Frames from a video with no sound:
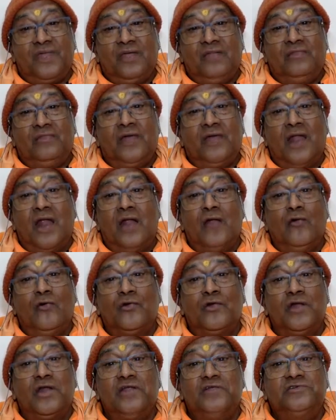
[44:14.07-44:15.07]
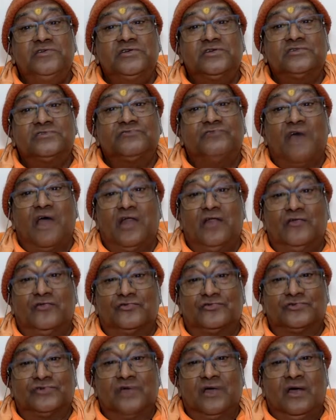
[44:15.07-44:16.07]
There are no religious values.
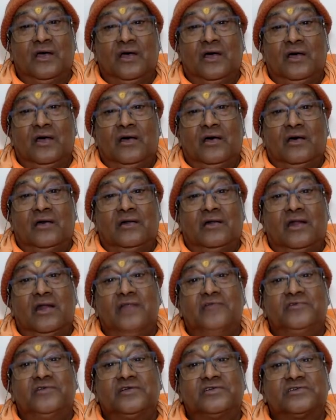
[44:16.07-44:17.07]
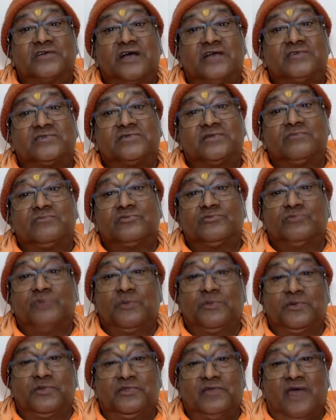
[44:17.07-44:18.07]
Religious customs may
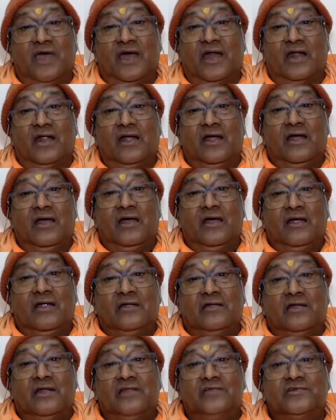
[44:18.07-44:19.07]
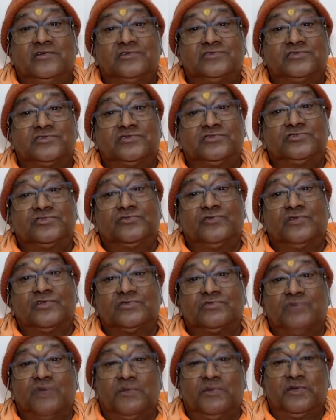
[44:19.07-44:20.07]
be there. Religious
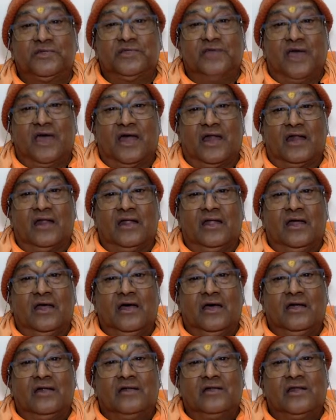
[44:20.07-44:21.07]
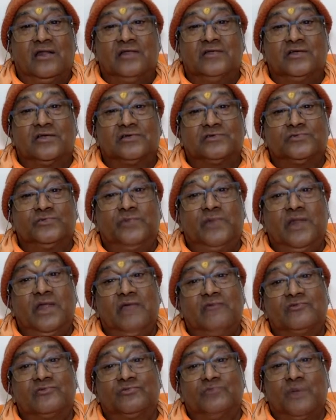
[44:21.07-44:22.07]
rituals may be there. Religious
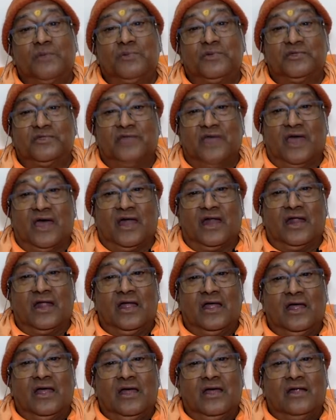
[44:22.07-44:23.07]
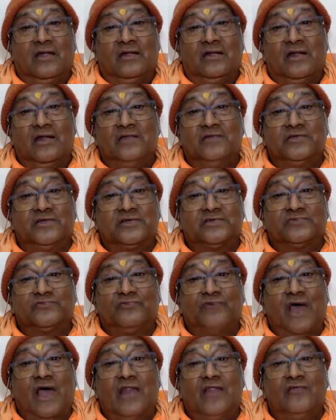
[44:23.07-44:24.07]
beliefs may be there. Religious
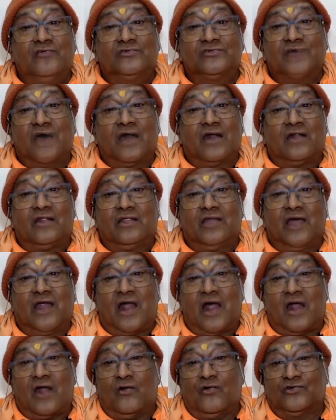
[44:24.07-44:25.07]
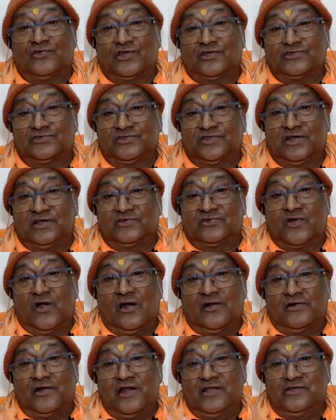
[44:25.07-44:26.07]
values are there are no such things
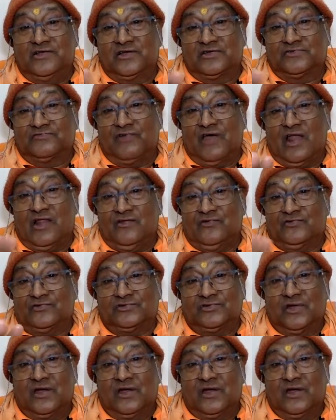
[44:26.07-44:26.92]
called religious values.